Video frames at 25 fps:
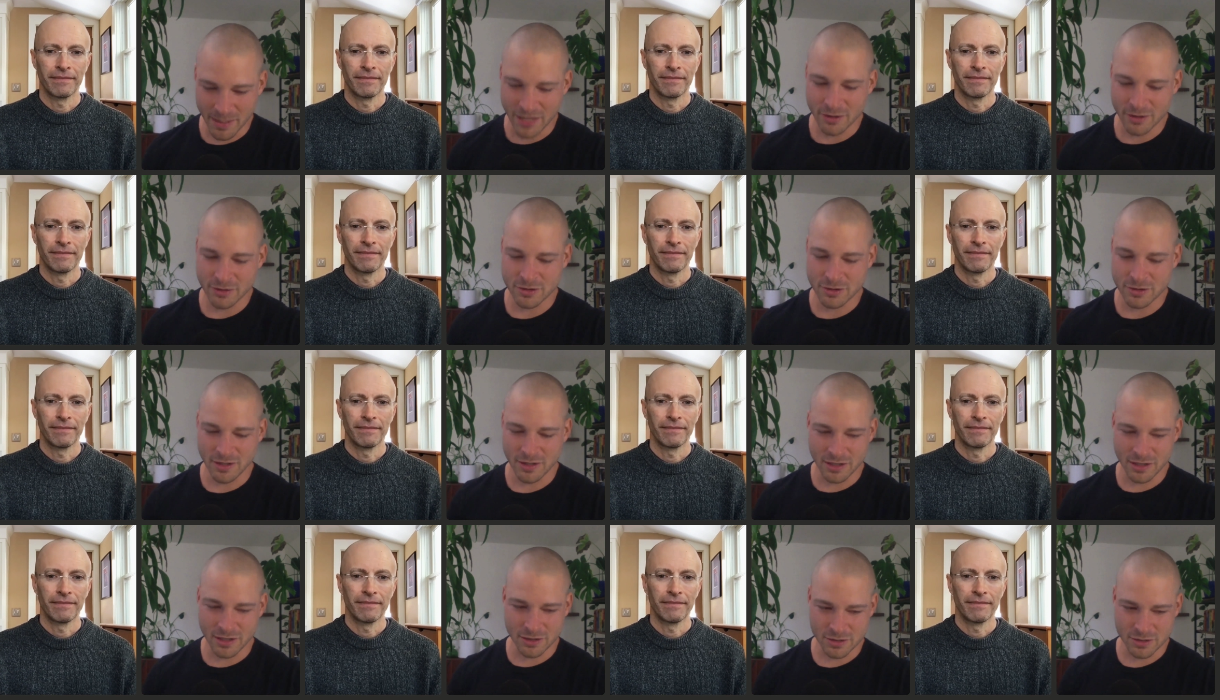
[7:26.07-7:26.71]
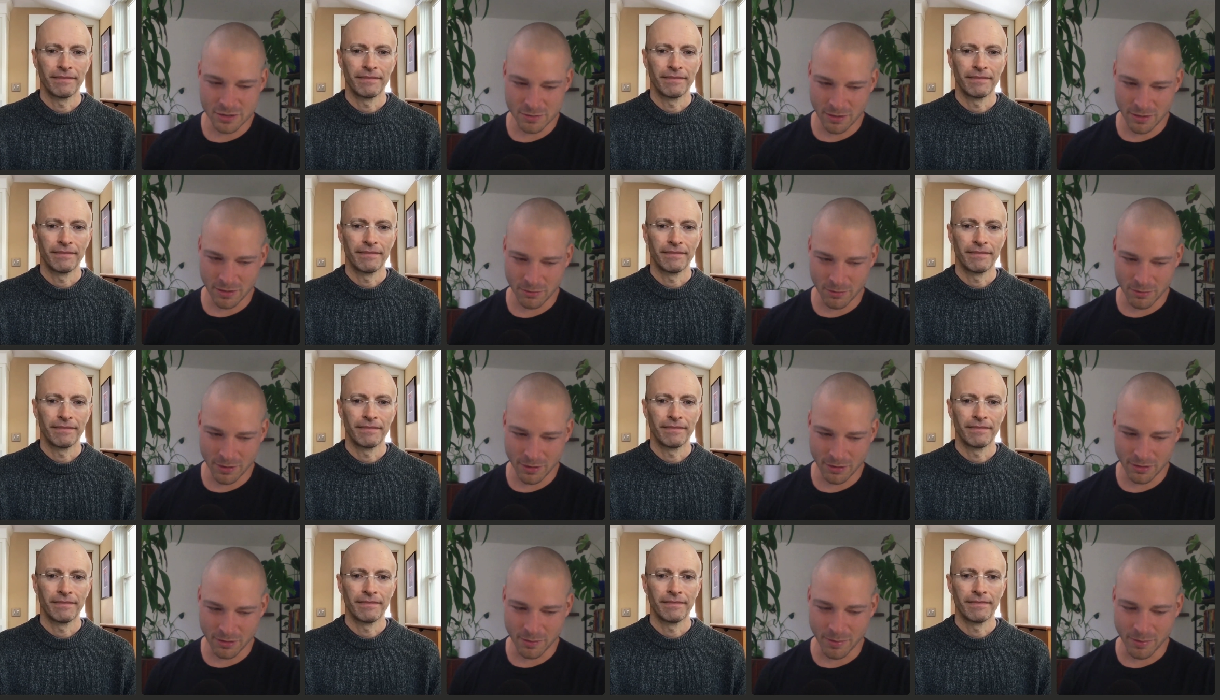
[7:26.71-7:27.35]
Speaker 1: I've had my own
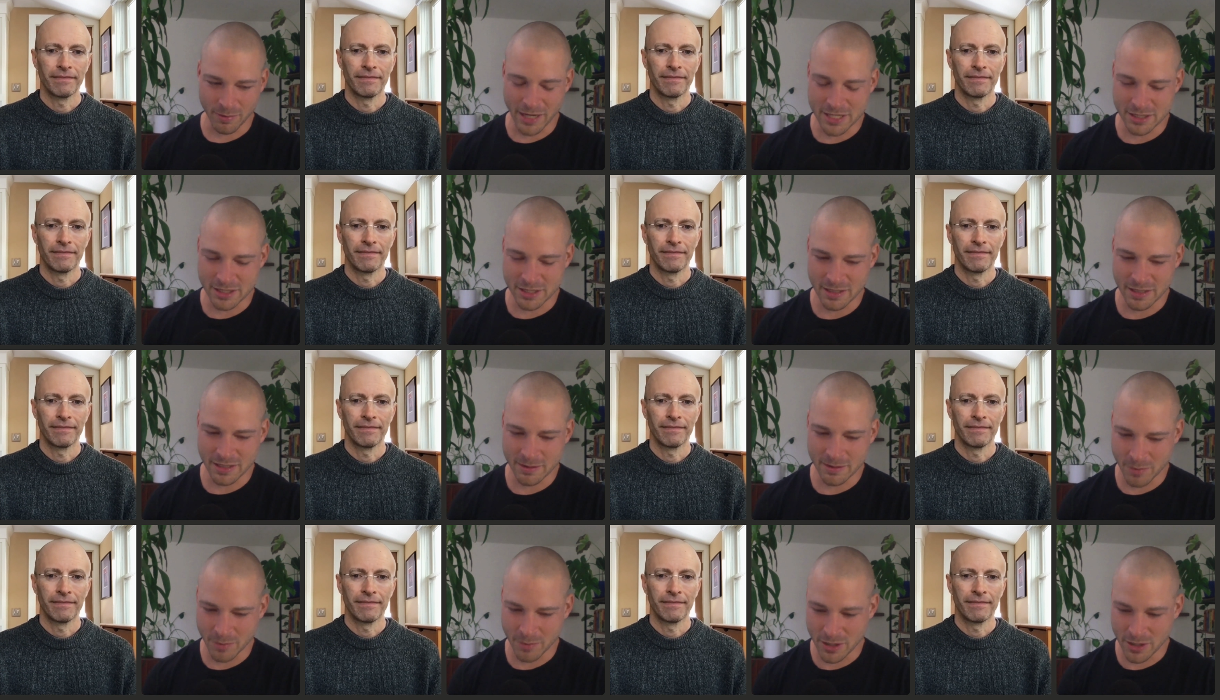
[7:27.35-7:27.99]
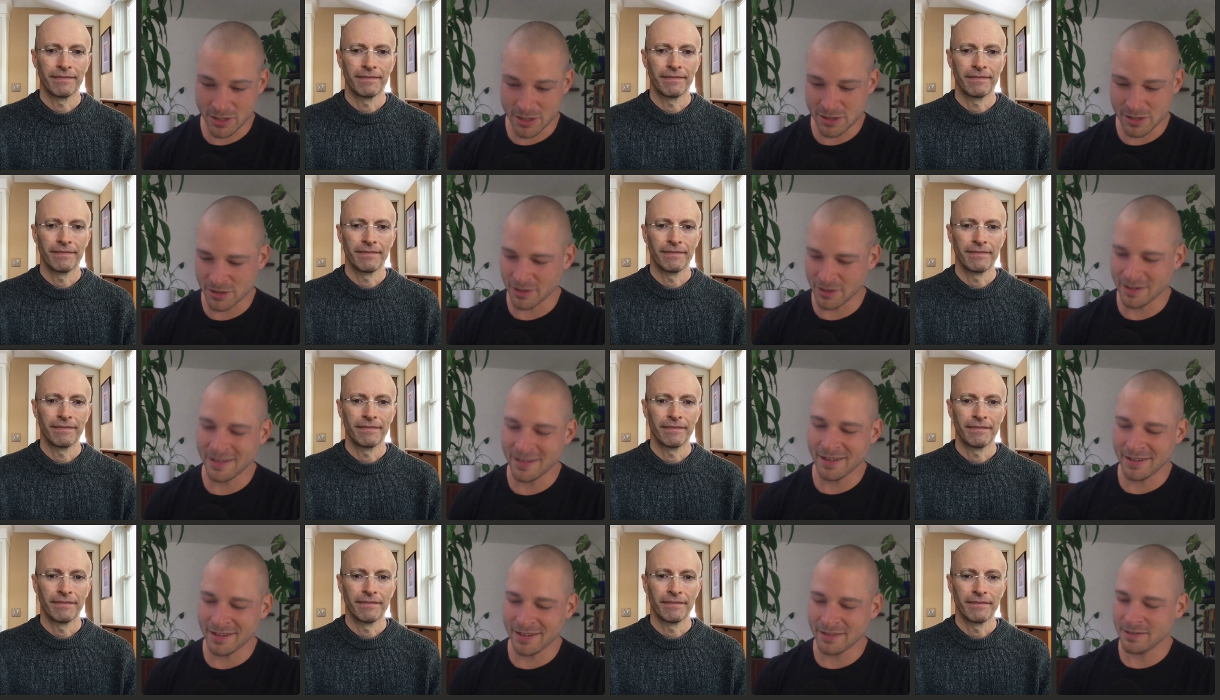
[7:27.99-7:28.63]
struggles with, with depression
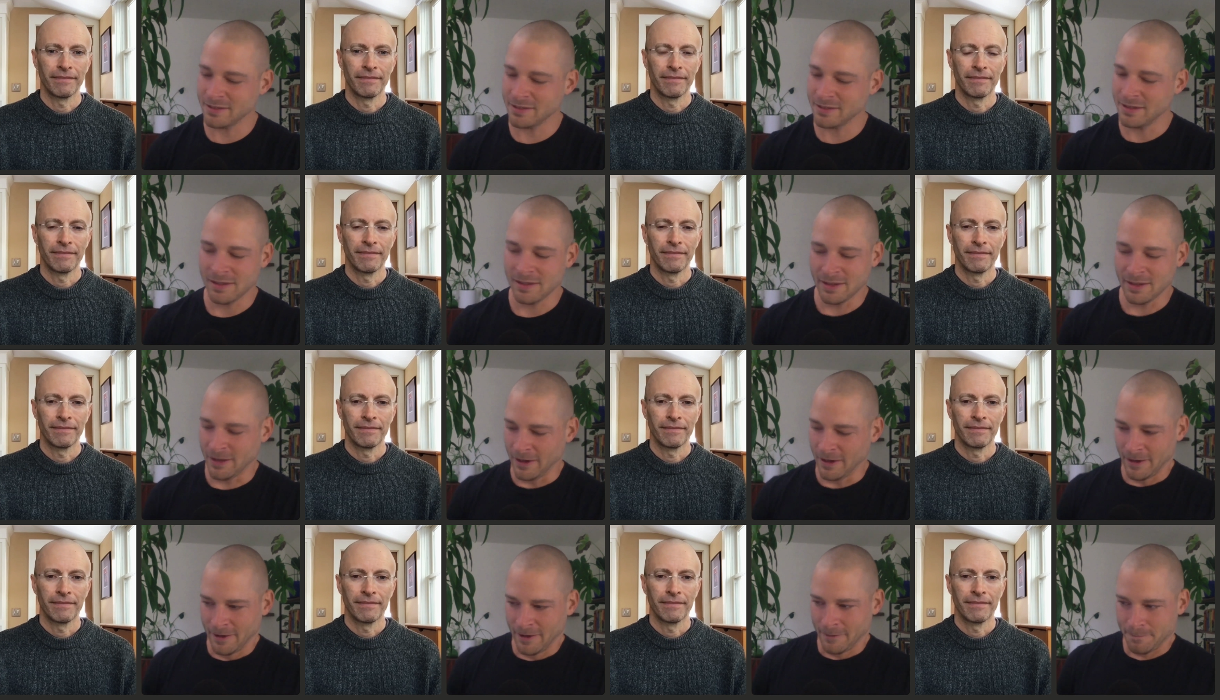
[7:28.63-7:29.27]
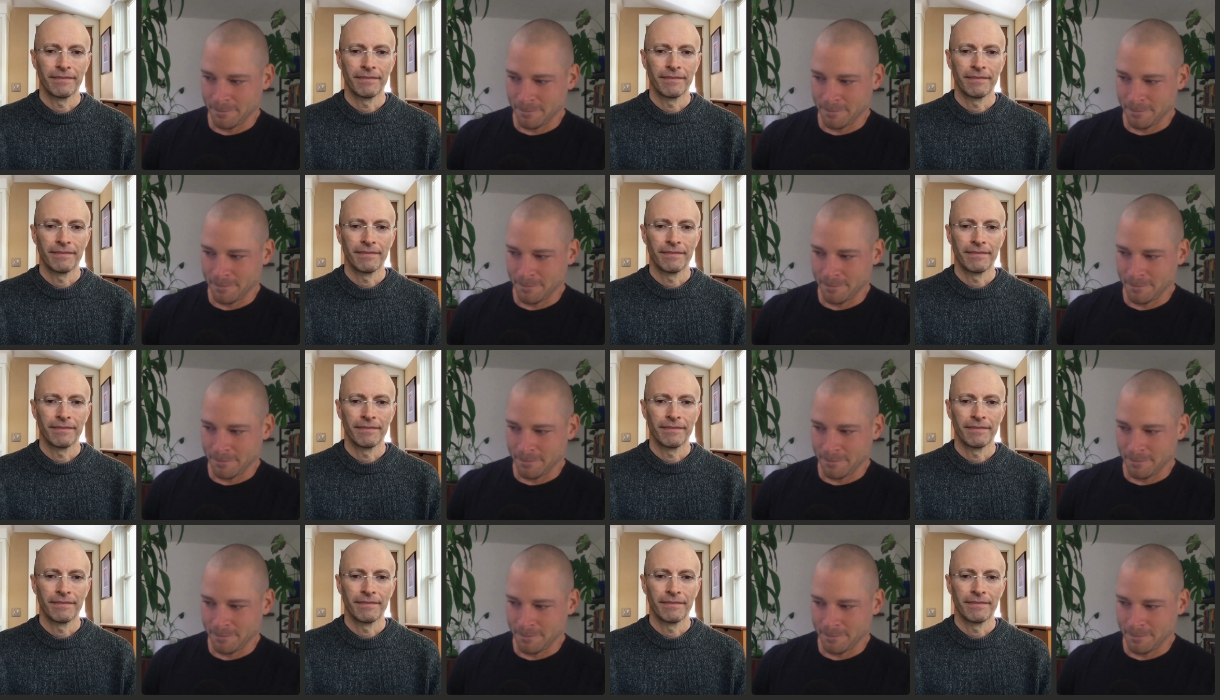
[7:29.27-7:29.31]
personally. And it's,